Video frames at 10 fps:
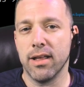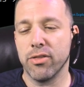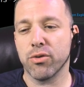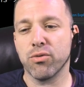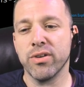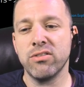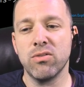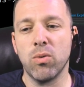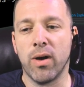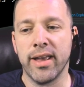The reason
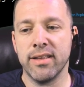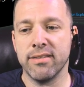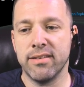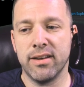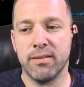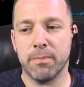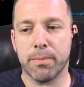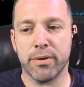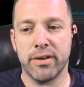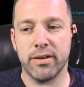why it didn't
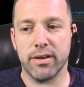print